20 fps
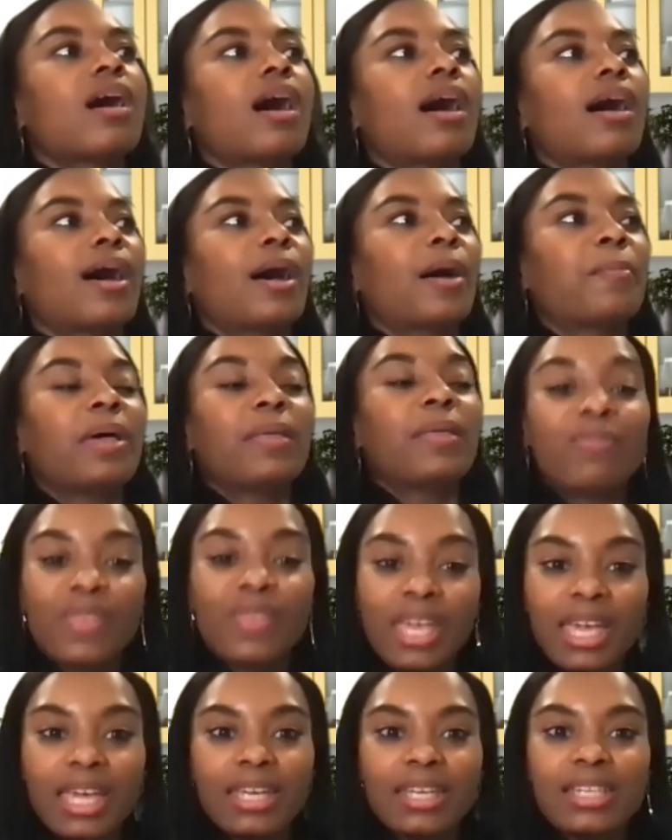Um, and
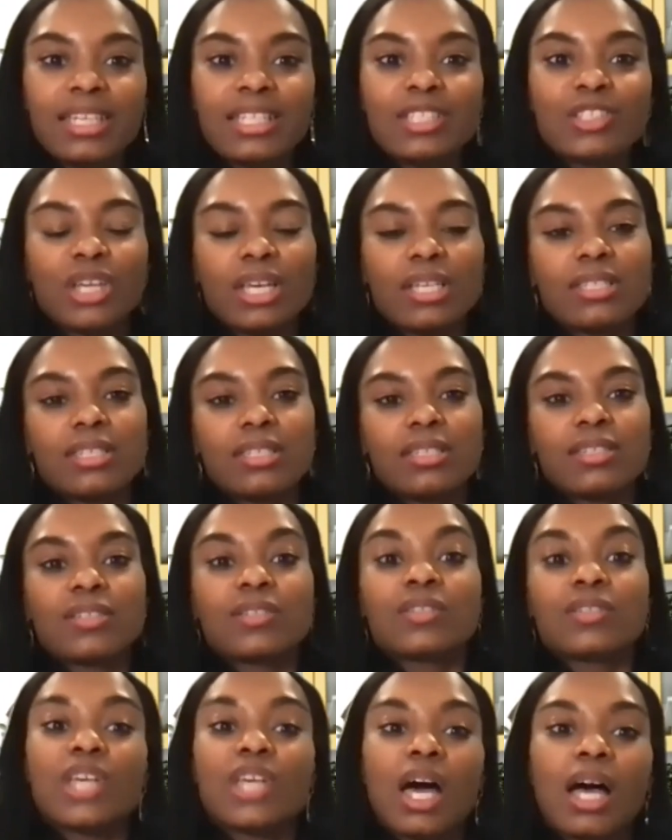then Justice
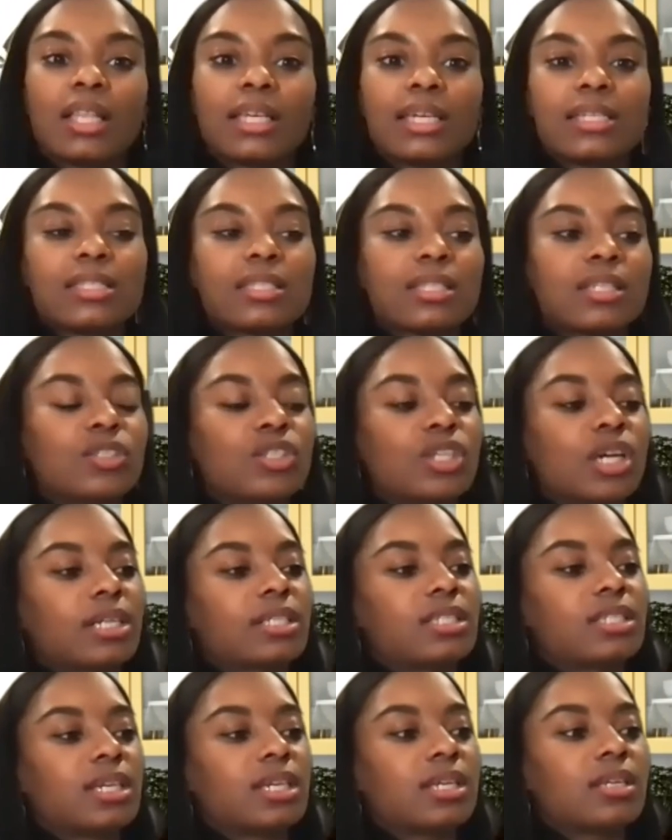Gonzalez
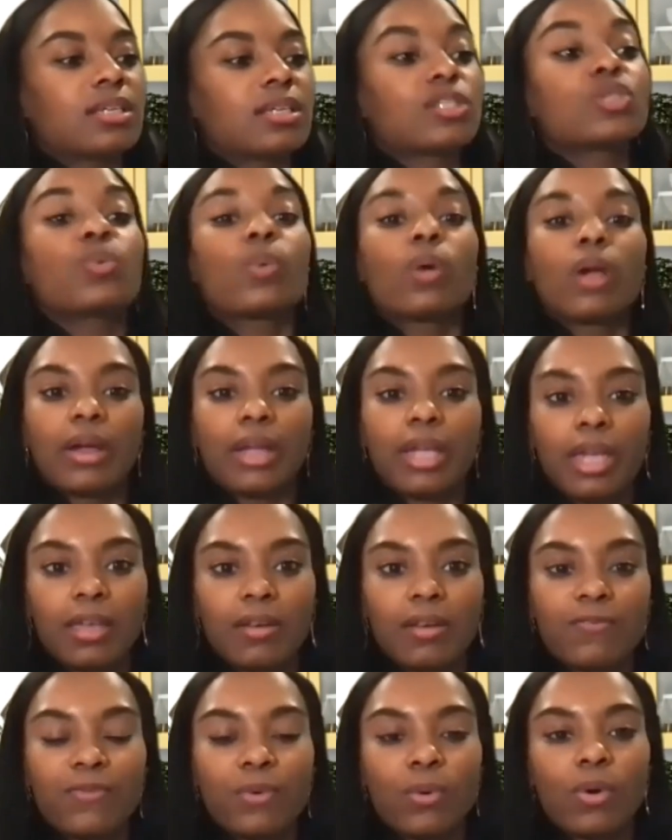conducted a swearing
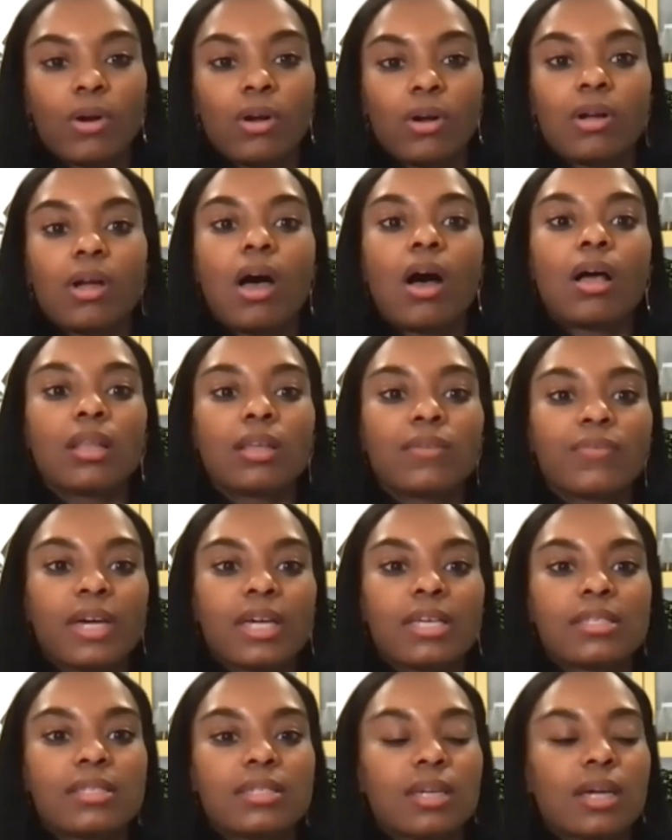in for all of
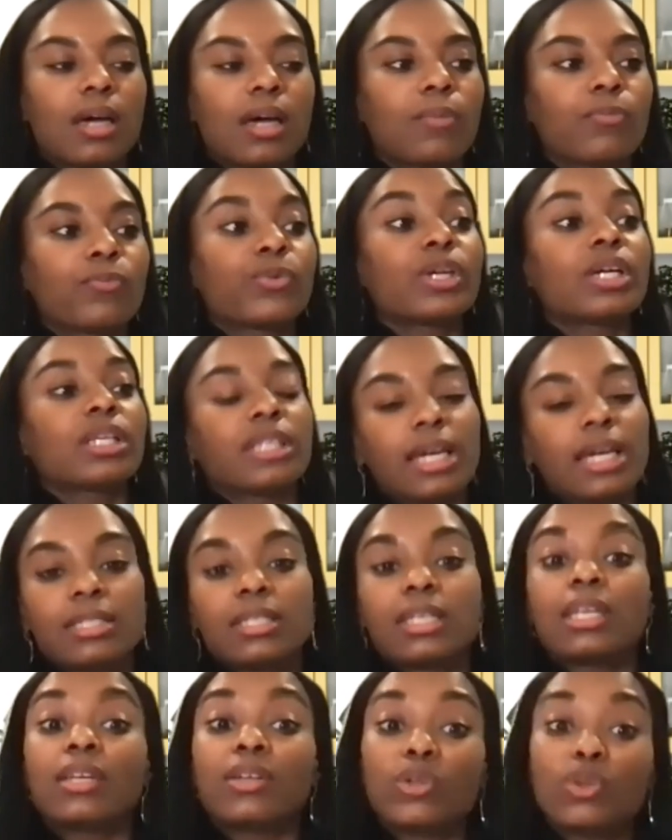us, um,
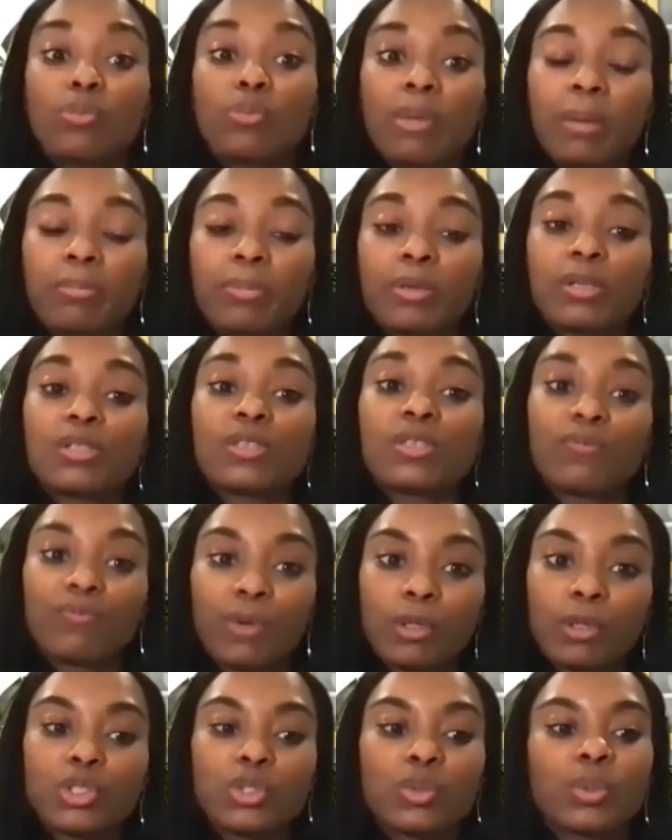reelected and new members
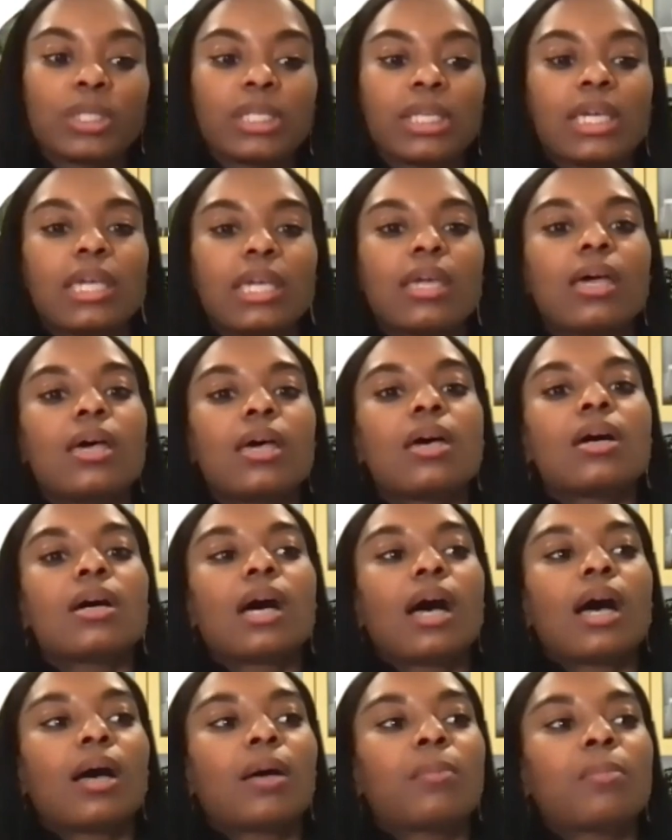virtually.
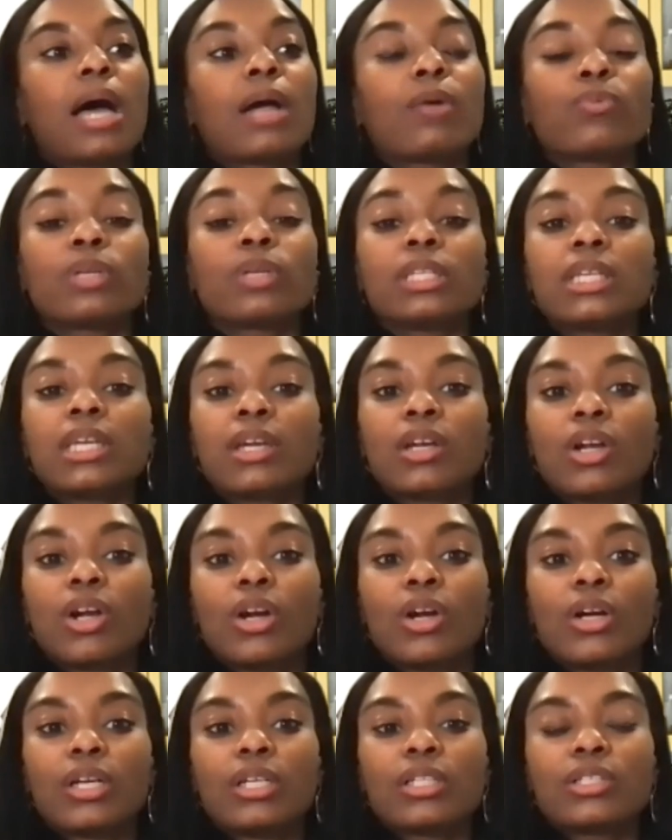Um, I really
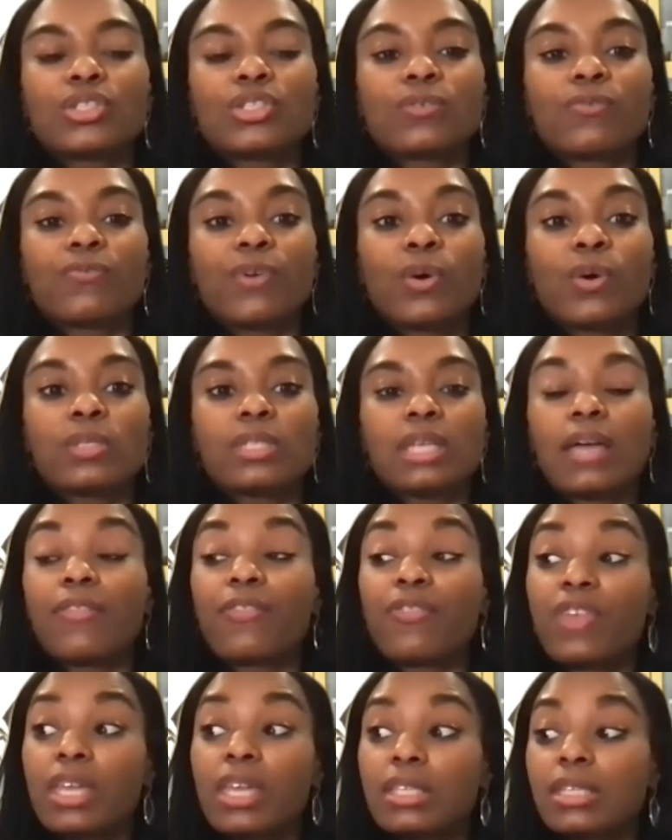encourage folks, I
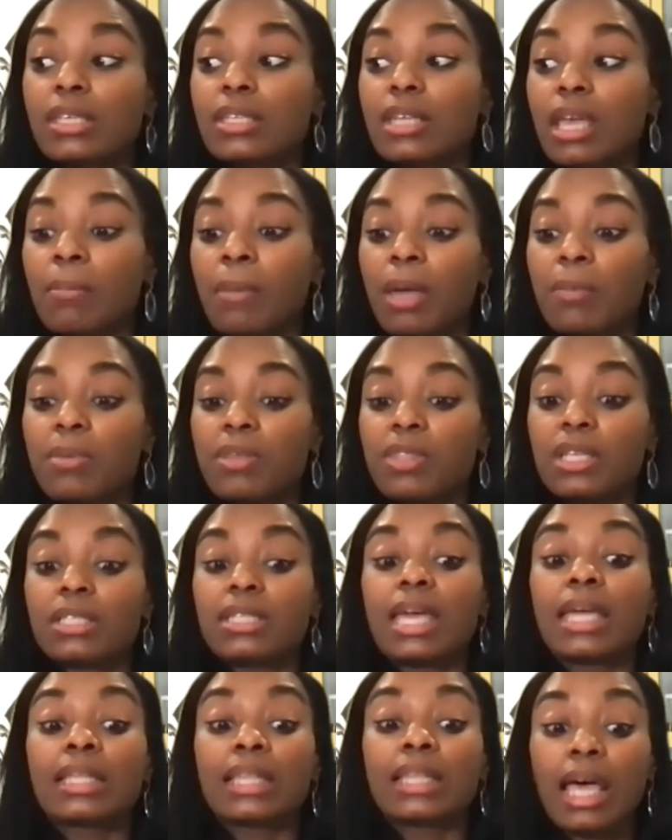think today might be the
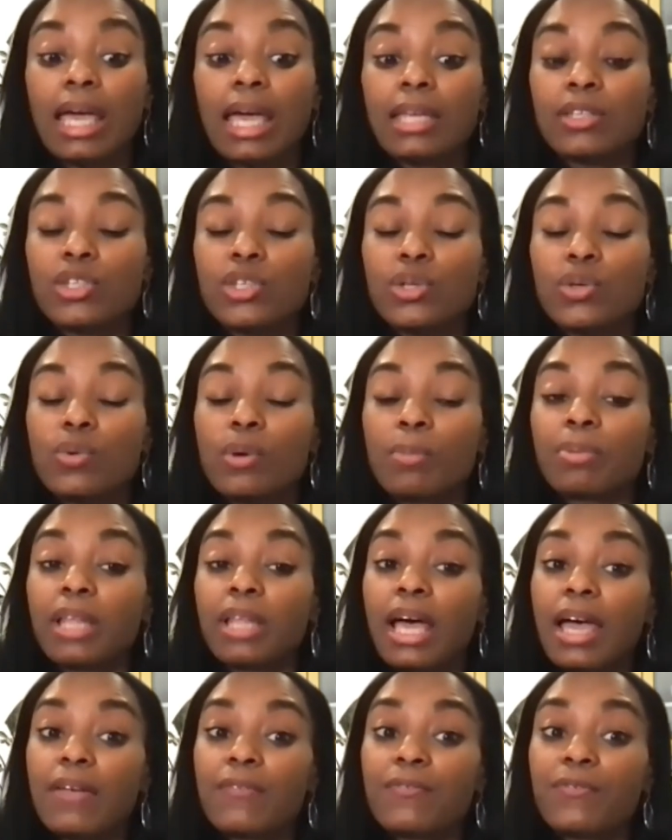deadline to
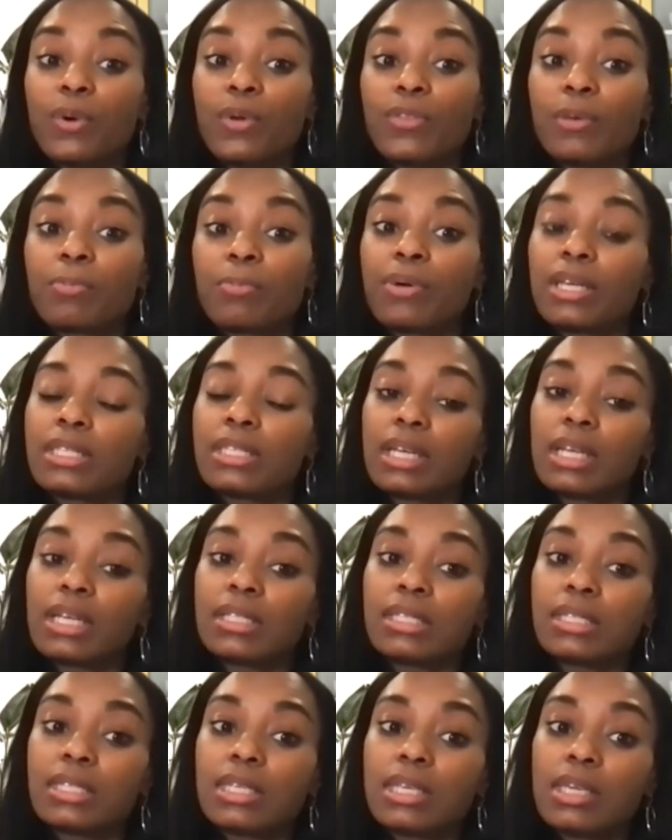apply for the president
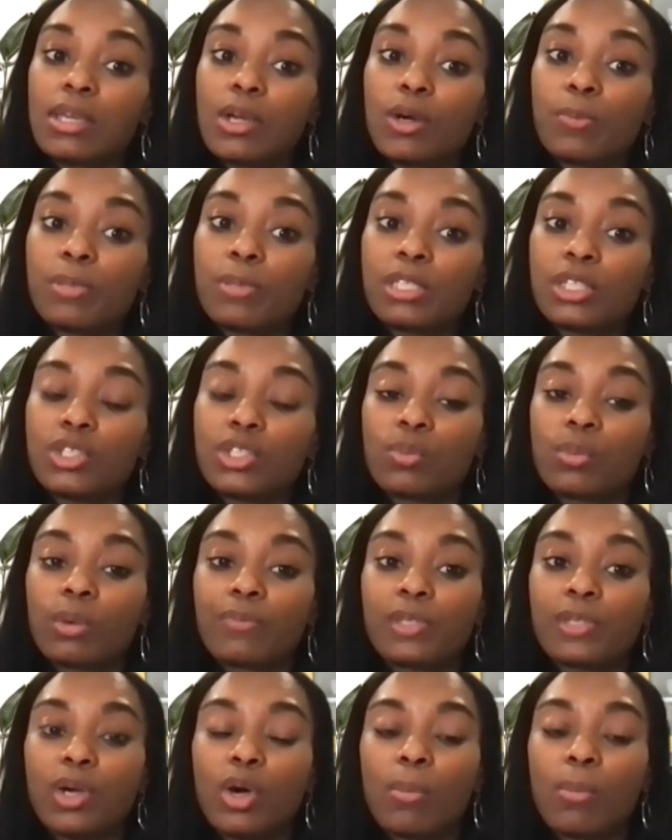and CEO position with
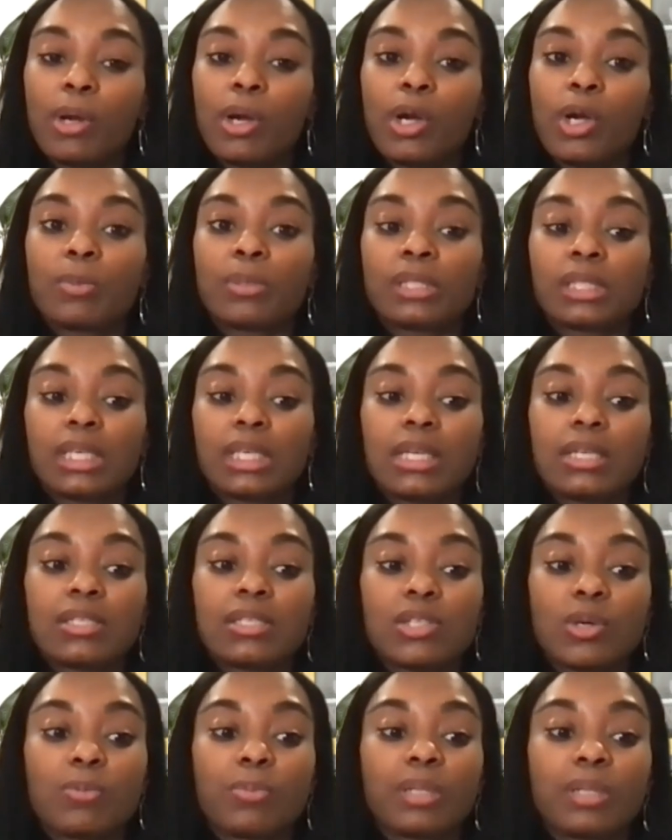Tacoma Urban League.
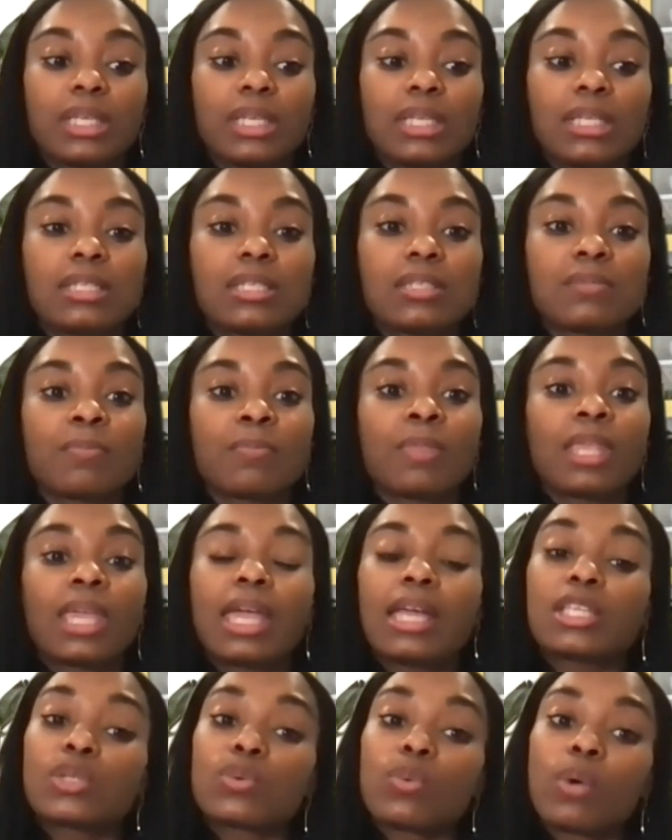So please
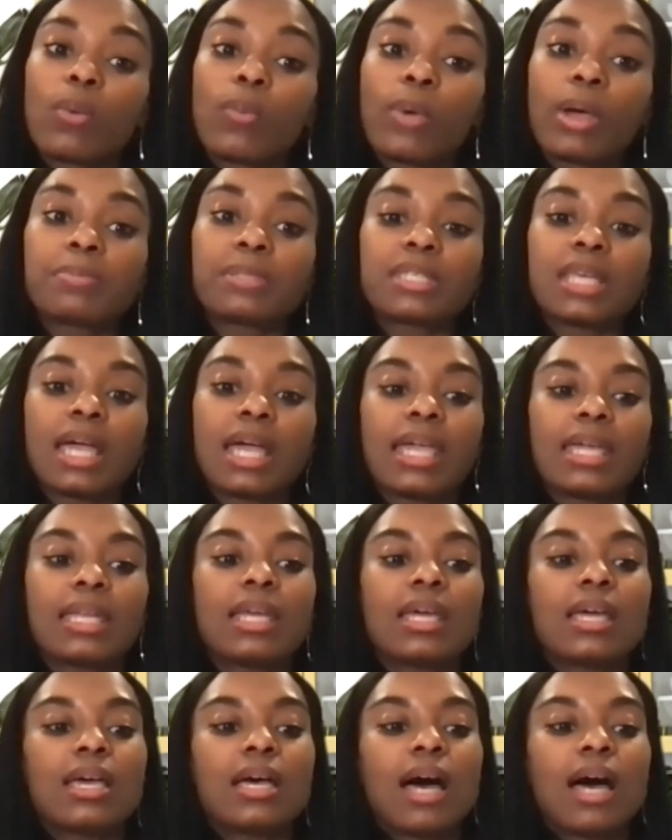head to our website.